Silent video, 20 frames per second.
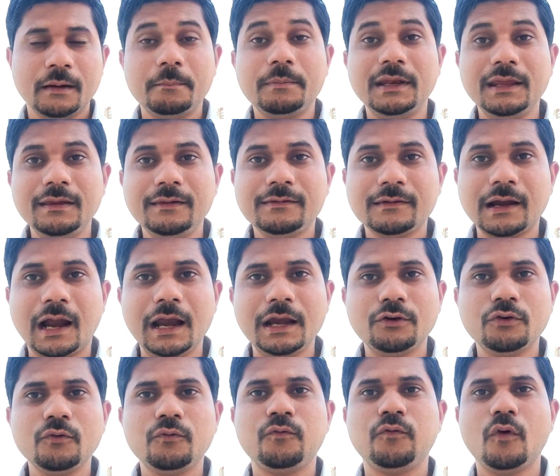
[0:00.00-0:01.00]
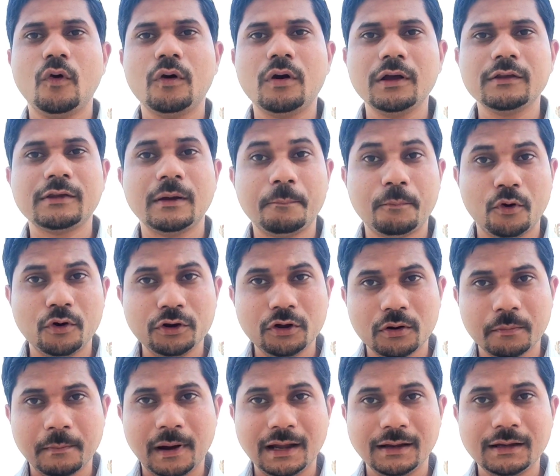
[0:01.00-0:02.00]
please try to focus upon
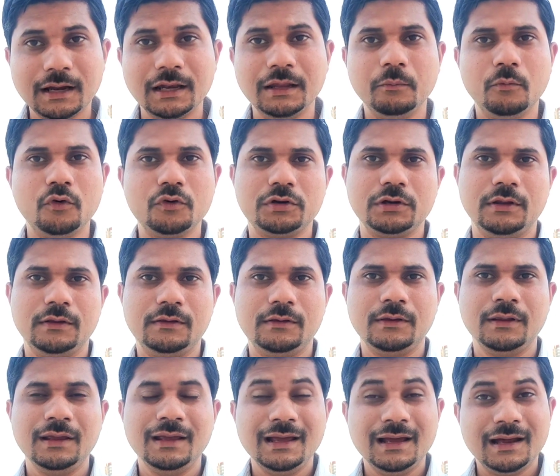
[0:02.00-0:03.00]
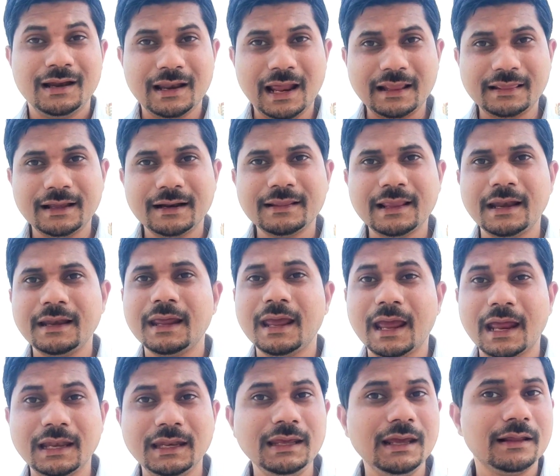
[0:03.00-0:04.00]
your mental emotions rather than
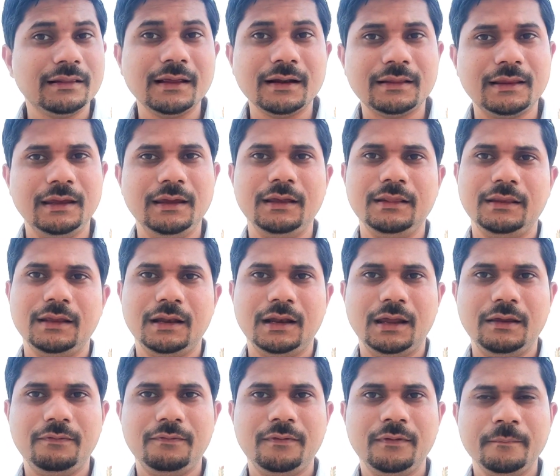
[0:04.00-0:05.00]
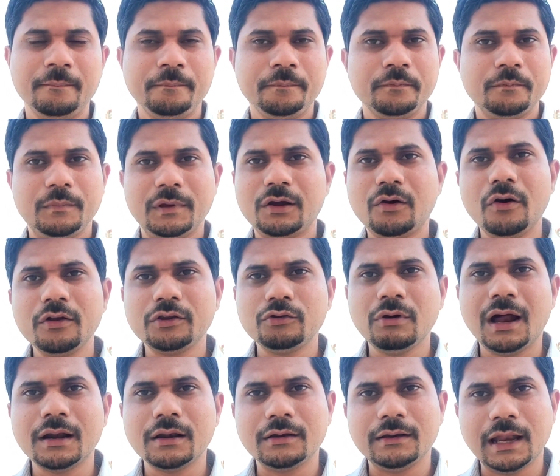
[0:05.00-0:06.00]
any other thing in their life, because you
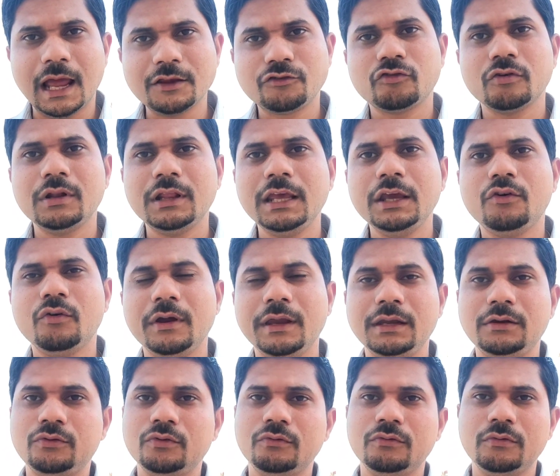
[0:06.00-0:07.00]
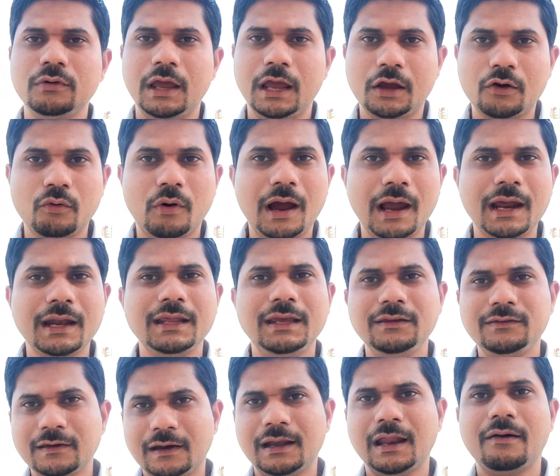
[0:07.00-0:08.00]
are naturally going to acquire
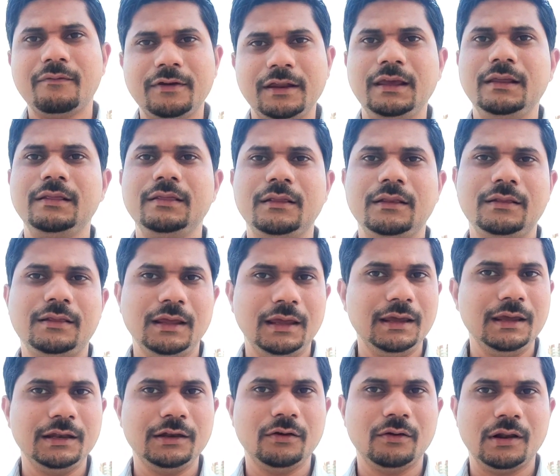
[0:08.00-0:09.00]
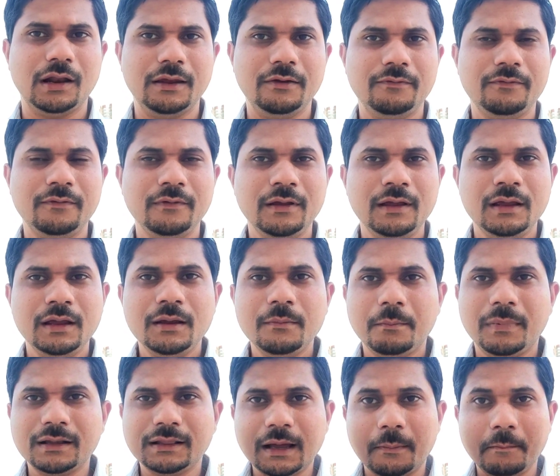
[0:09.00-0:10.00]
each and everything in your life,
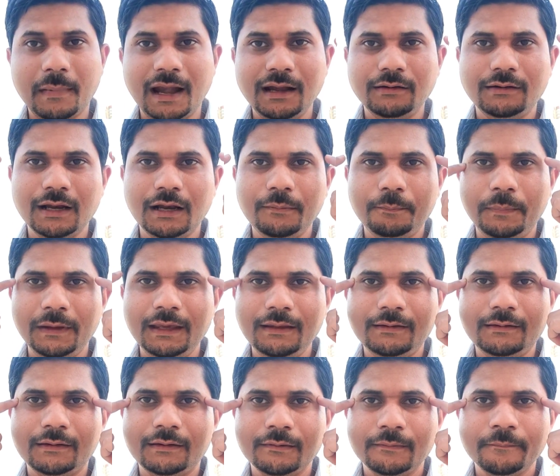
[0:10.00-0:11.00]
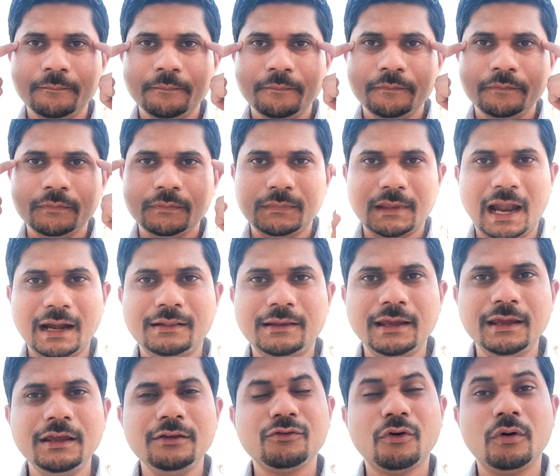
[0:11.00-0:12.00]
but the mental peace, that
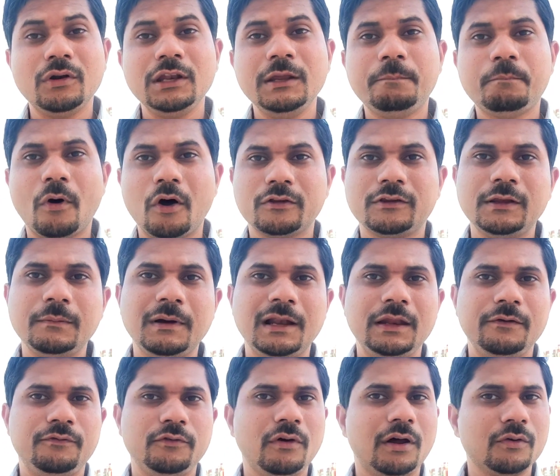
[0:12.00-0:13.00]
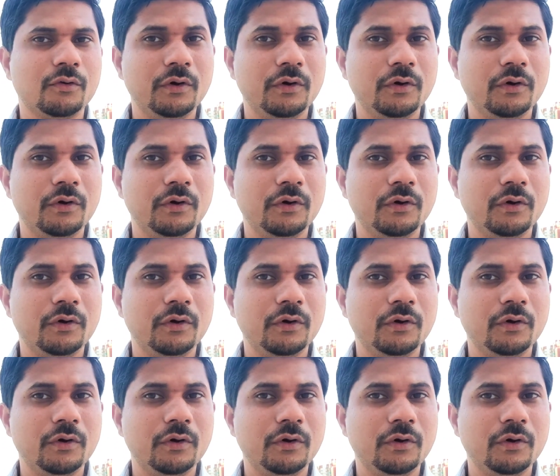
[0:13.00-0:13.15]
thing is only possible if you are